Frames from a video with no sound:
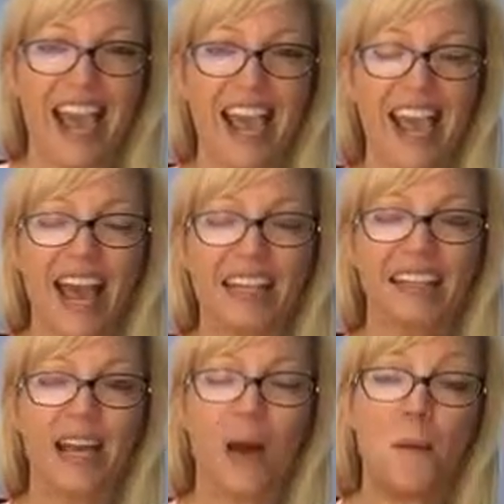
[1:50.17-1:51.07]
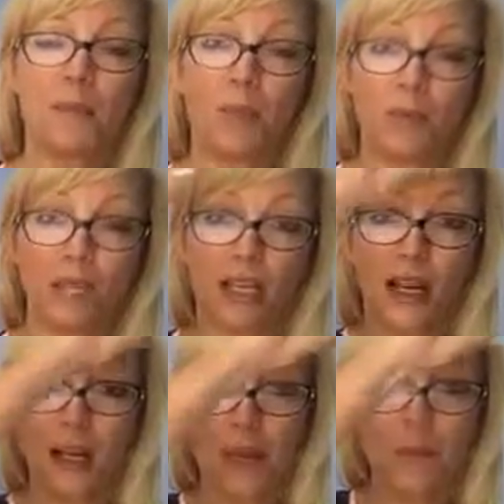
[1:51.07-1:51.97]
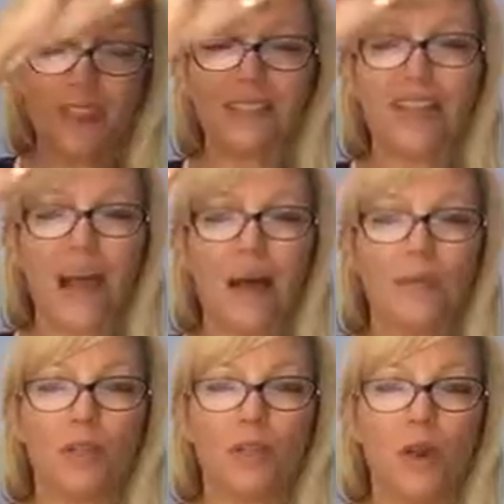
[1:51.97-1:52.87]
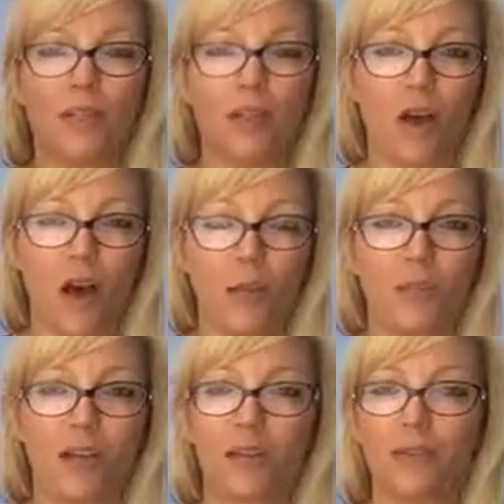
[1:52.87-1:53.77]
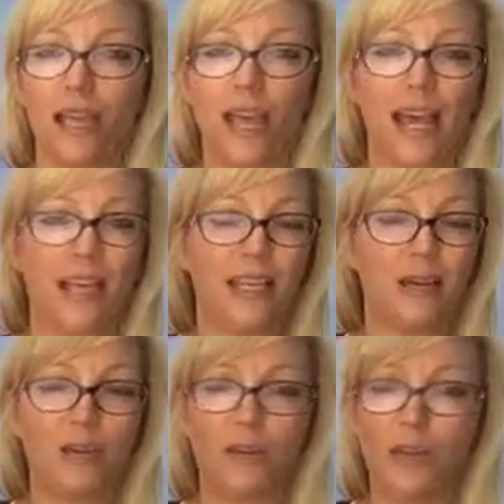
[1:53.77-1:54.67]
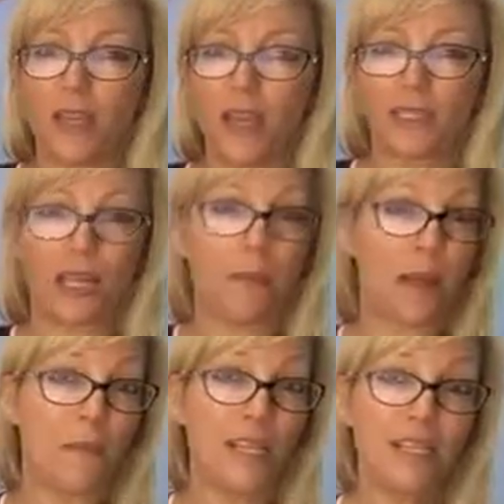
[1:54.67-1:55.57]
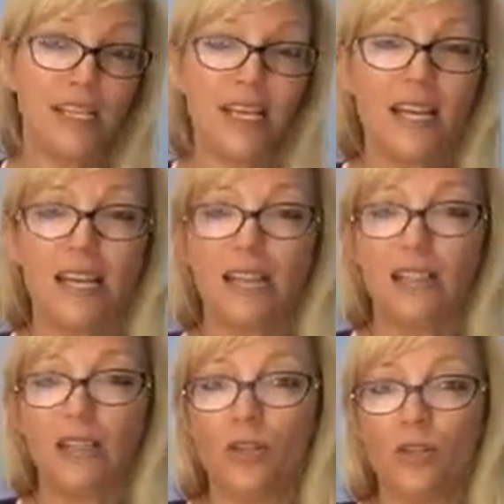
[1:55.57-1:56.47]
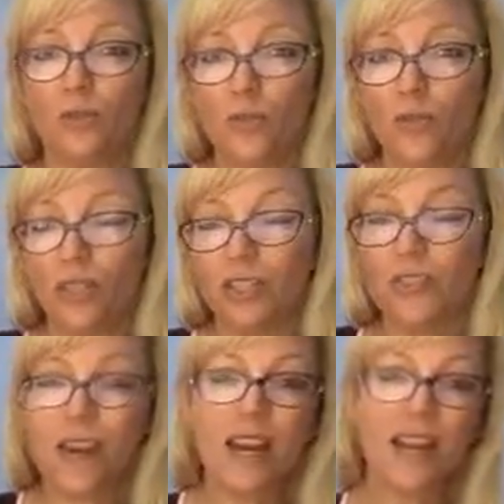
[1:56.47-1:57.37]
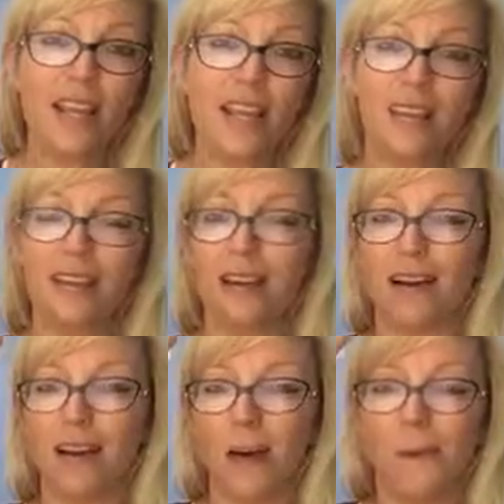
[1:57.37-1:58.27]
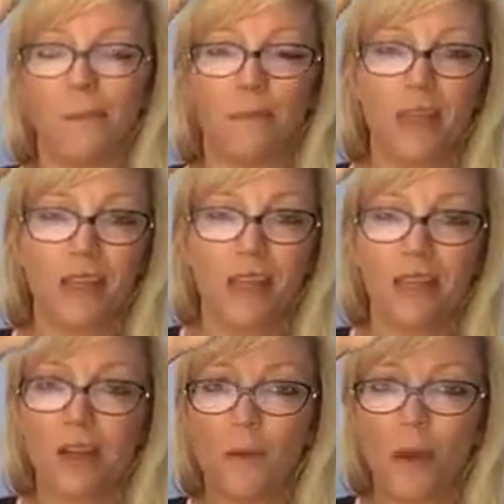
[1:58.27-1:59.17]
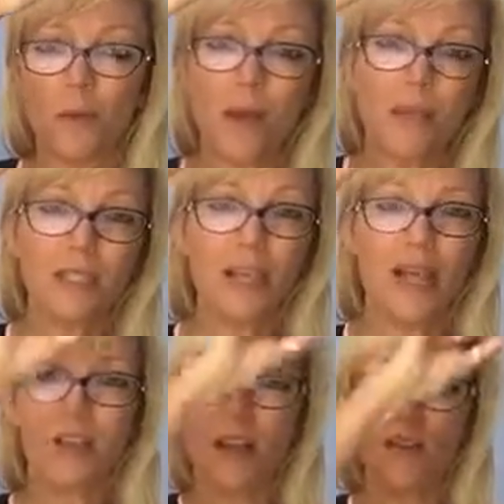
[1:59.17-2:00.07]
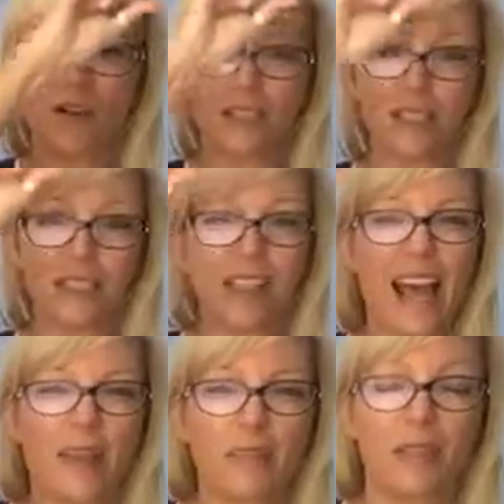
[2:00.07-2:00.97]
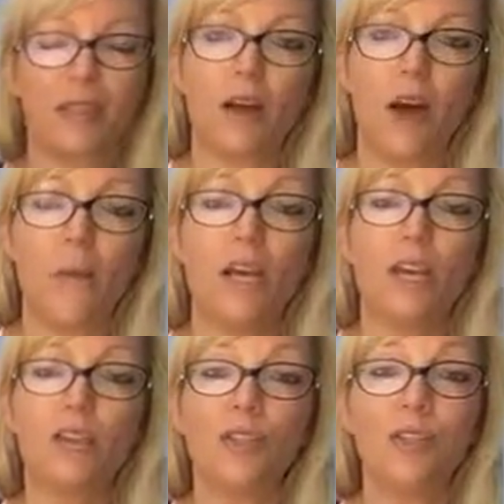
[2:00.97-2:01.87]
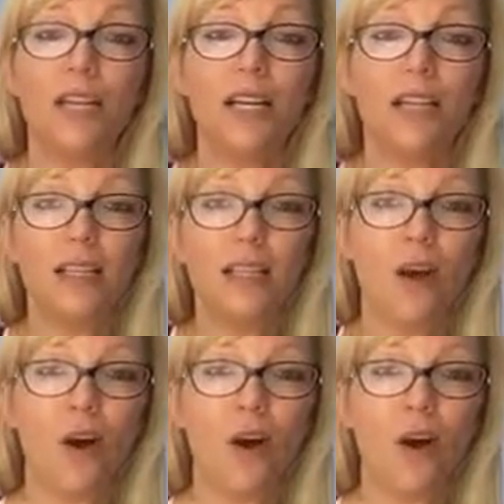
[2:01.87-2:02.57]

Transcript: And there will be a couple little tabs along the top that'll say, different things like my business, news and training, my website. You'll have all these little tabs at the top. So you're going to click